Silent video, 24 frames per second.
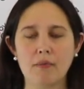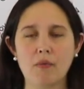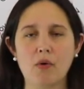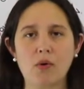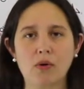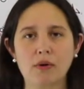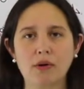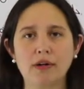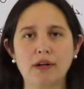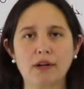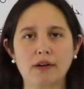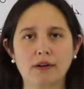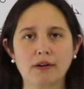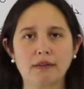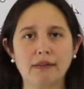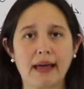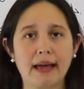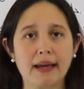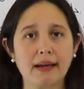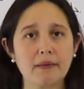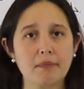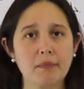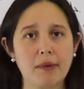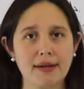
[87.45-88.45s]
or your
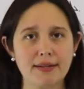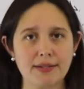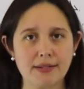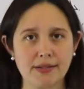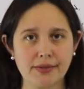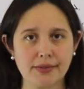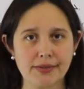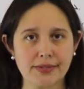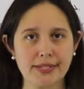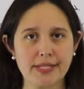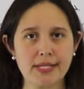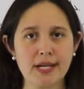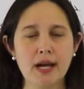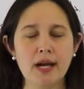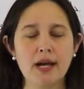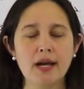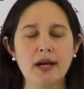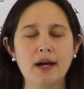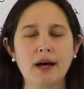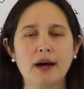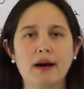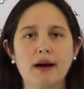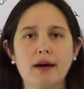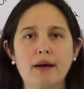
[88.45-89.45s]
leg muscles.
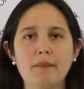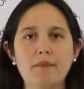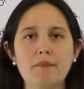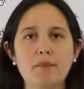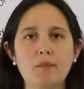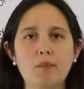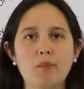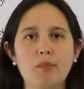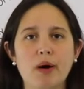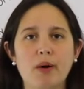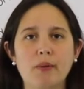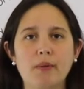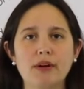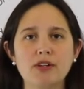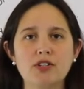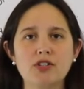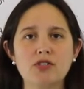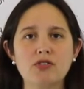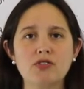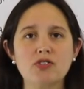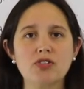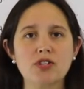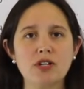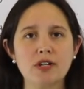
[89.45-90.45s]
But what
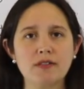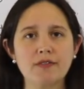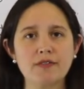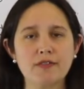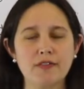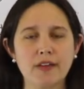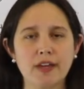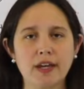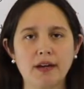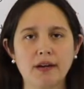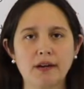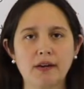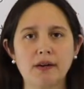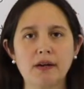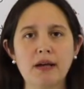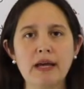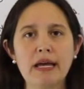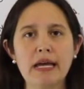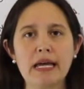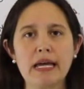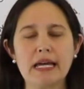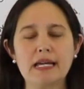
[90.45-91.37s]
you should feel